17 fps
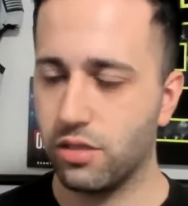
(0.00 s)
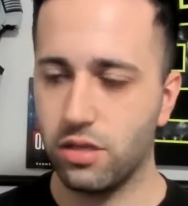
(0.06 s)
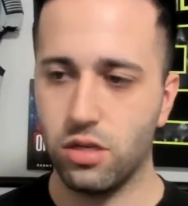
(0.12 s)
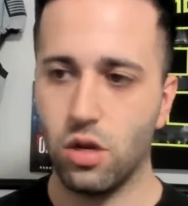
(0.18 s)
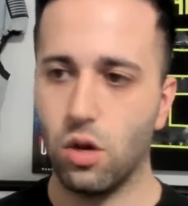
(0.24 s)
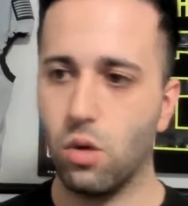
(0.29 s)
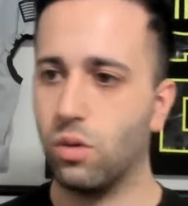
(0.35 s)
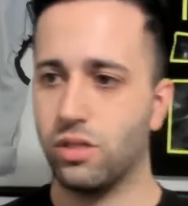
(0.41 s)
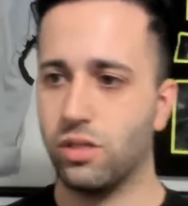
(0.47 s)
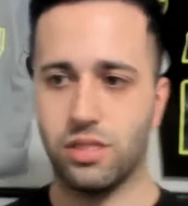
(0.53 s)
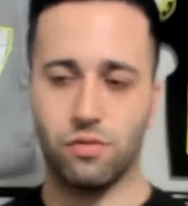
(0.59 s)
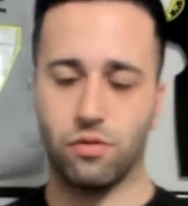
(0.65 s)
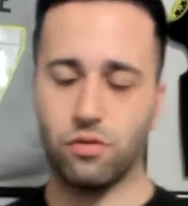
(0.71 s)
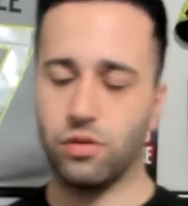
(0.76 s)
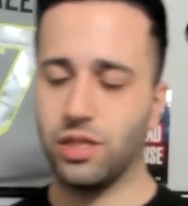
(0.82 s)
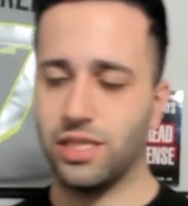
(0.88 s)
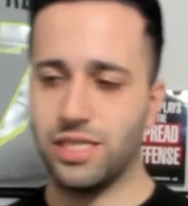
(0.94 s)
No one's
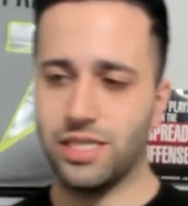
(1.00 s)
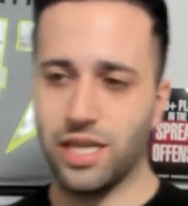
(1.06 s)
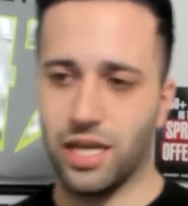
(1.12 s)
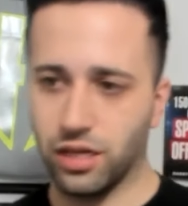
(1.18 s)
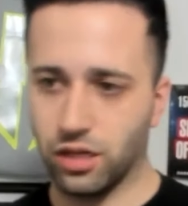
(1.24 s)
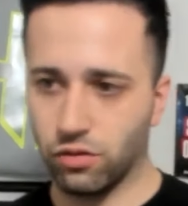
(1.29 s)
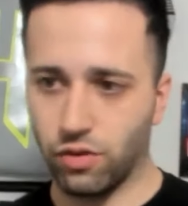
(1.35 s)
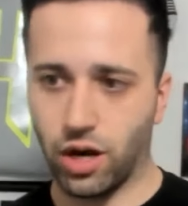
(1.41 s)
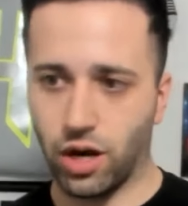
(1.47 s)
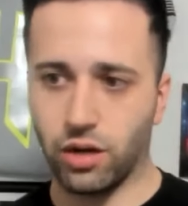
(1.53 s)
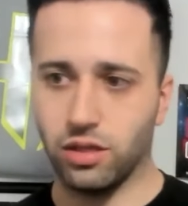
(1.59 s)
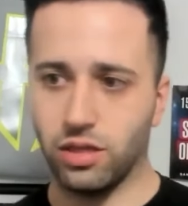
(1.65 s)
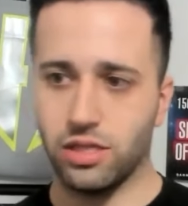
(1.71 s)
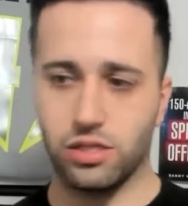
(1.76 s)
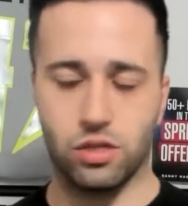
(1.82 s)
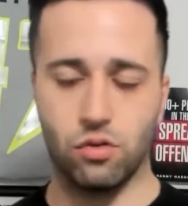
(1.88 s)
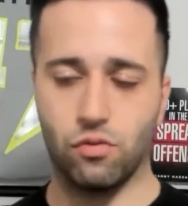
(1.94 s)
ever really standing around
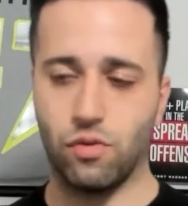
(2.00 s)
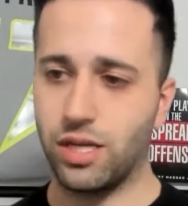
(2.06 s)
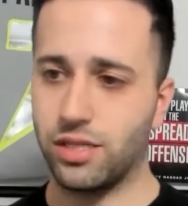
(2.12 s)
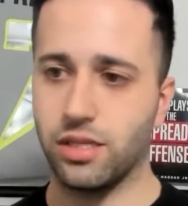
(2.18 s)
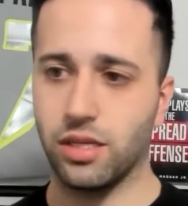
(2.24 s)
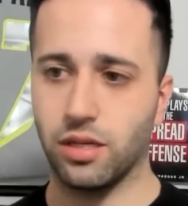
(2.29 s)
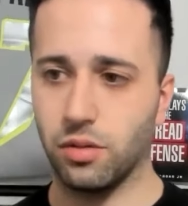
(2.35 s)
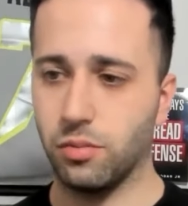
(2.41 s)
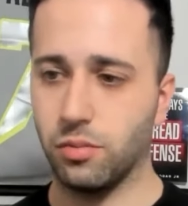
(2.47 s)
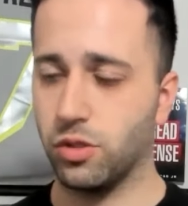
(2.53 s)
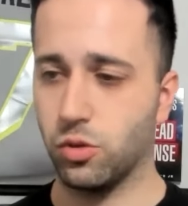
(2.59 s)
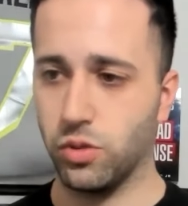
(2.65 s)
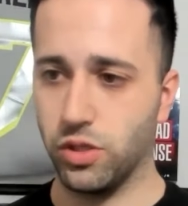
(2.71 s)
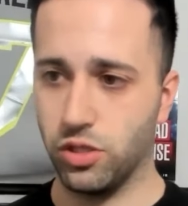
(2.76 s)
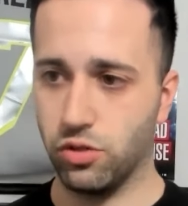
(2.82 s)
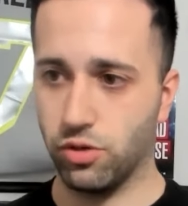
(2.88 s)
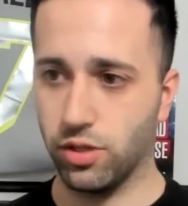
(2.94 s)
unless they're resting in
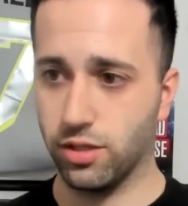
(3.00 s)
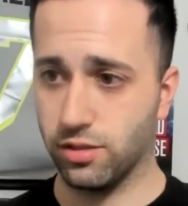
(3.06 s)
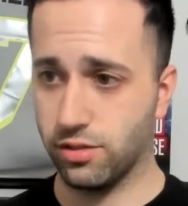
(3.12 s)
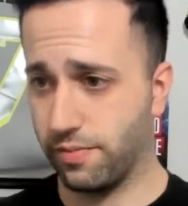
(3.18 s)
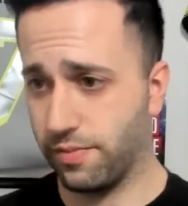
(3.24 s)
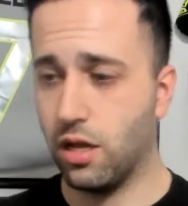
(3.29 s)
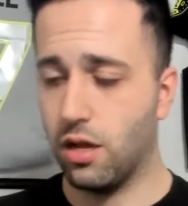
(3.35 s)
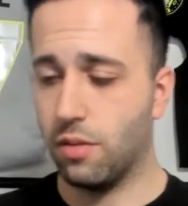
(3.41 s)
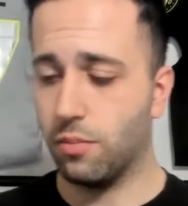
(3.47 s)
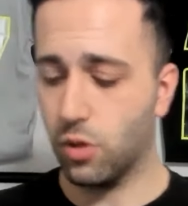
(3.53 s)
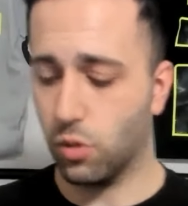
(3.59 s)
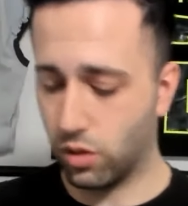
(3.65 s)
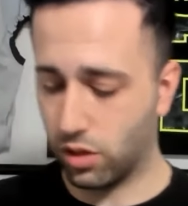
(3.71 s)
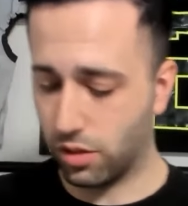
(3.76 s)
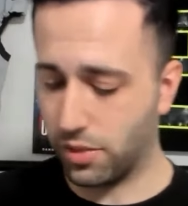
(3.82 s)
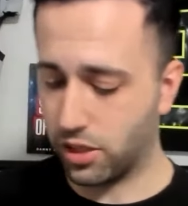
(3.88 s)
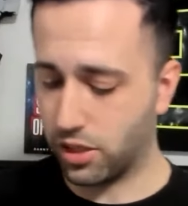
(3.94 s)
between drills. But you
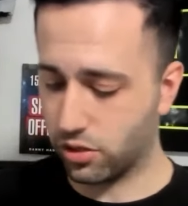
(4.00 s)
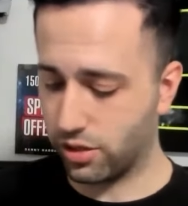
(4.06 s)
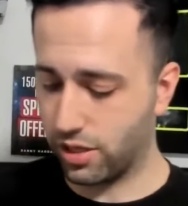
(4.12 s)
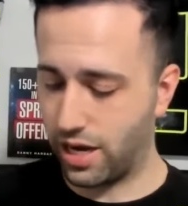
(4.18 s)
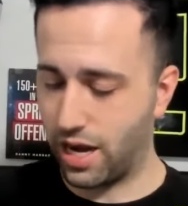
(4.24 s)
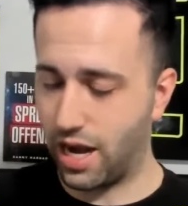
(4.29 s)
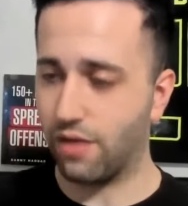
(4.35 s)
want to make sure that